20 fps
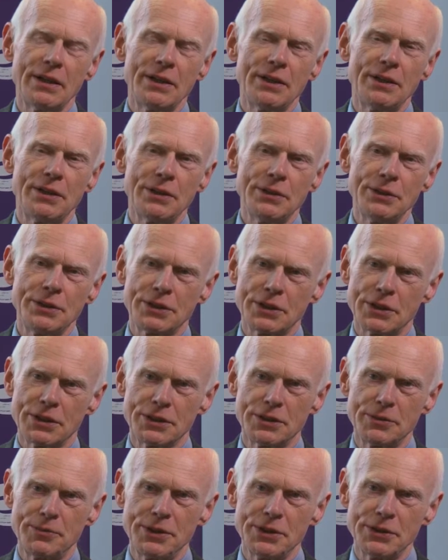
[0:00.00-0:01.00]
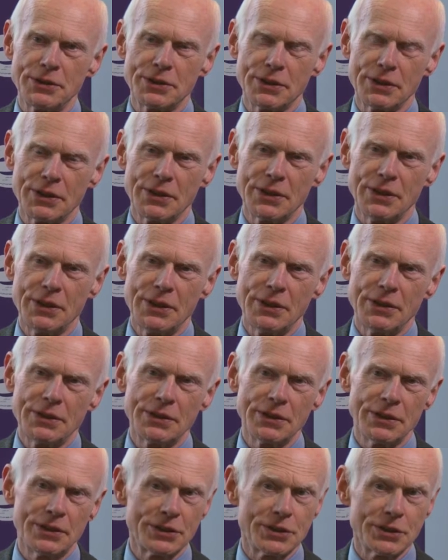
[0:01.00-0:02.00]
huge contribution
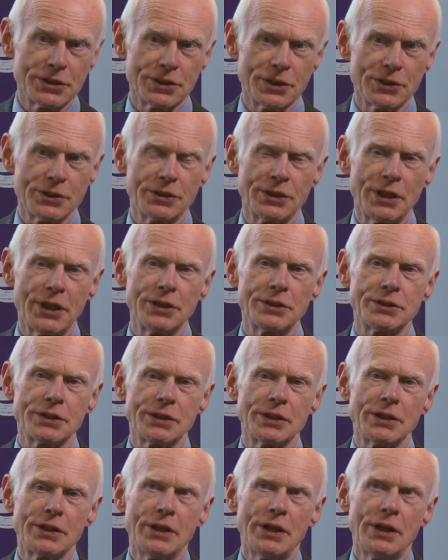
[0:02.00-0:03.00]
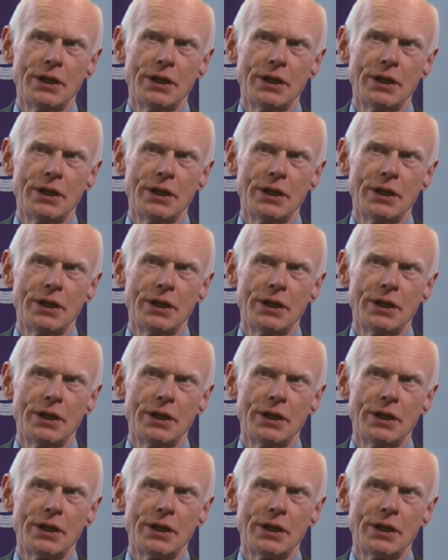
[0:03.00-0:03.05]
to this association